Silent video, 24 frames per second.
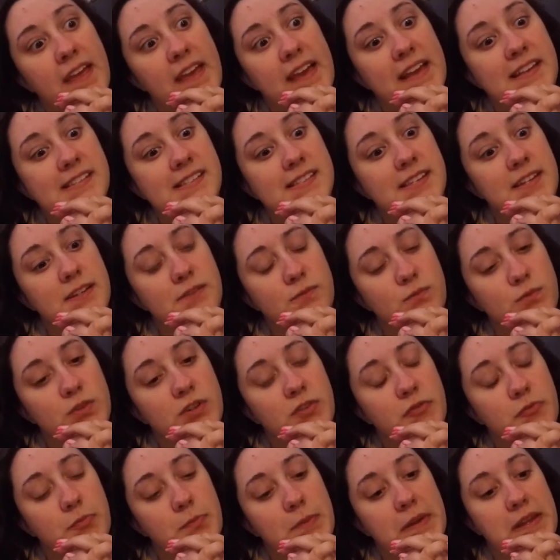As in, one
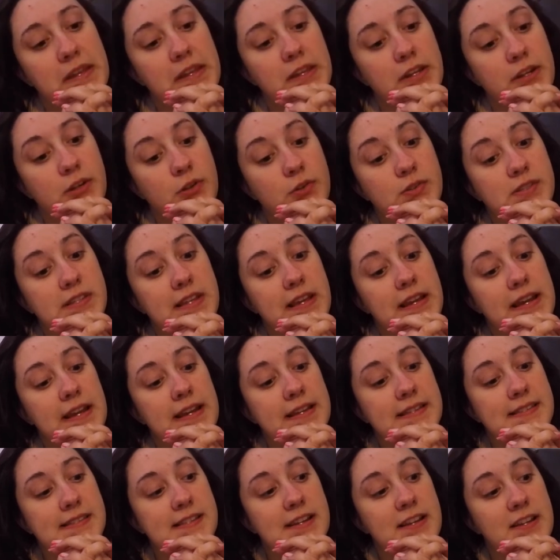of my kiddos
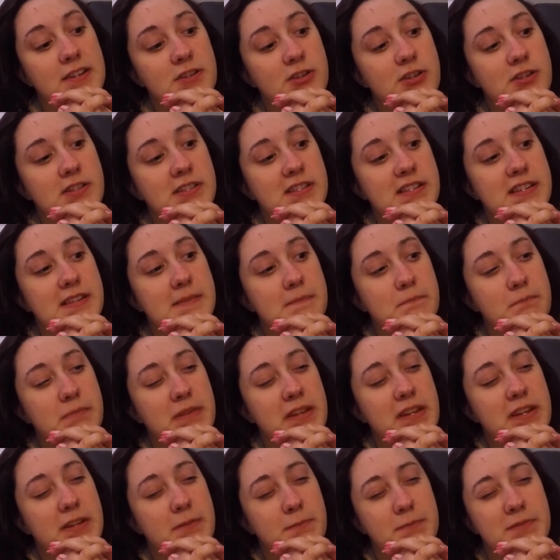has not just
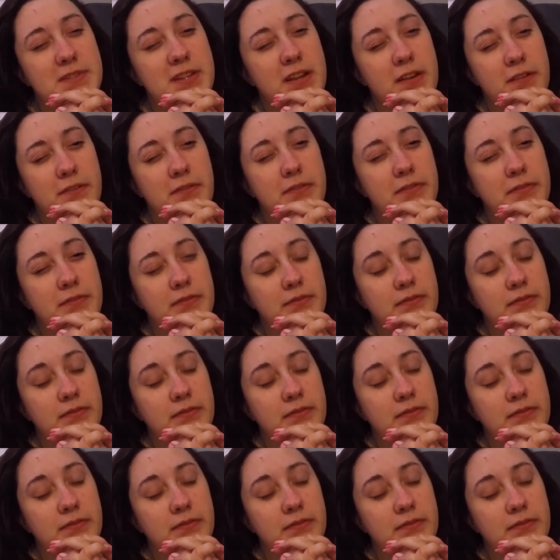peed himself,